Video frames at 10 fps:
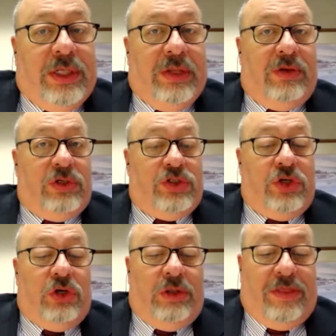there are
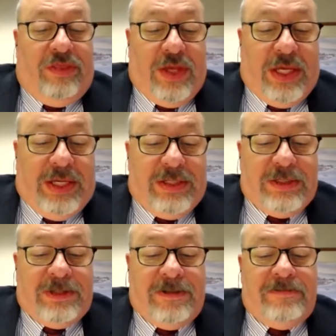certain
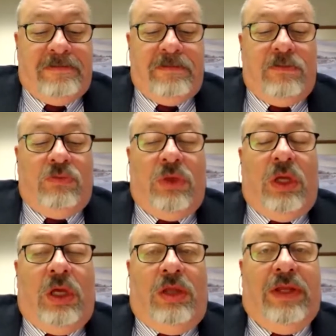things
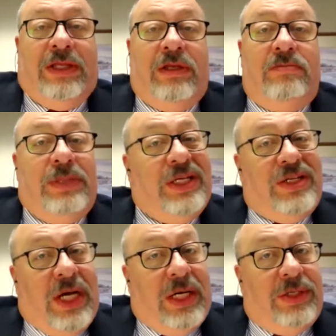that can be
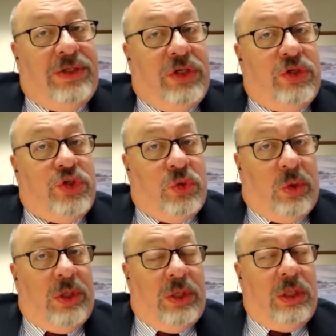done to
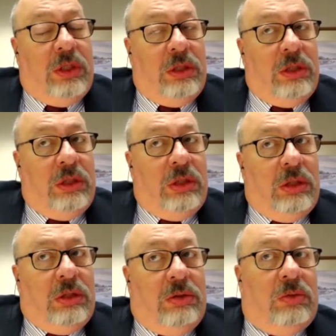shorten
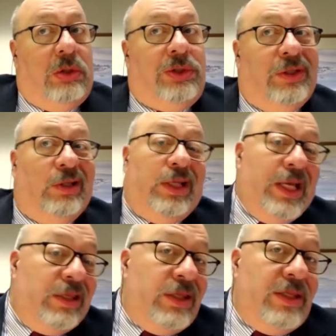or to
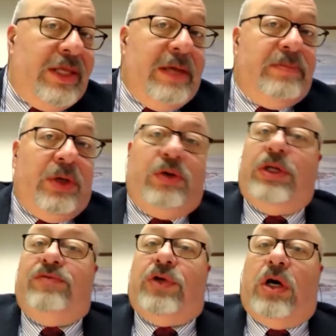lengthen that period
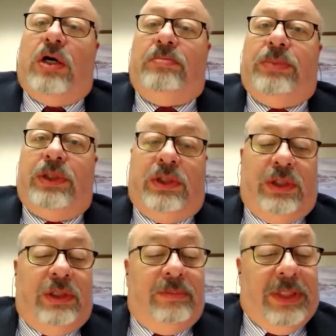of comp.
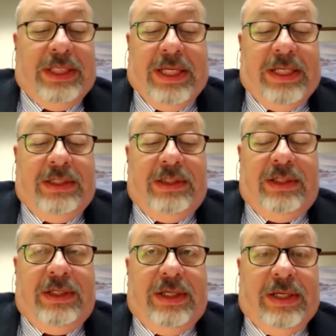But again,
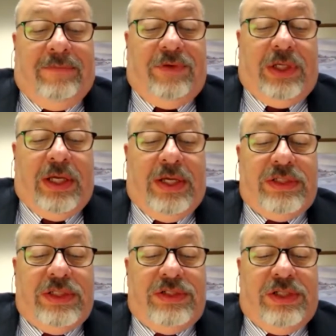every case
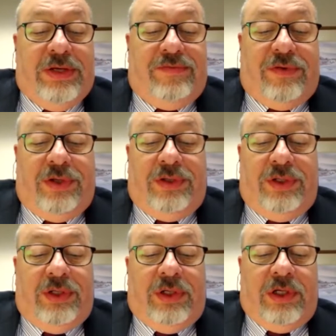is different.
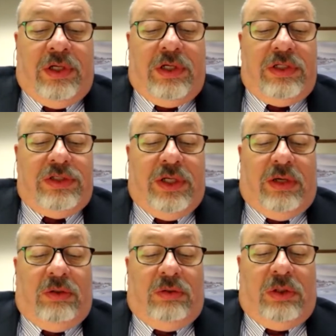So,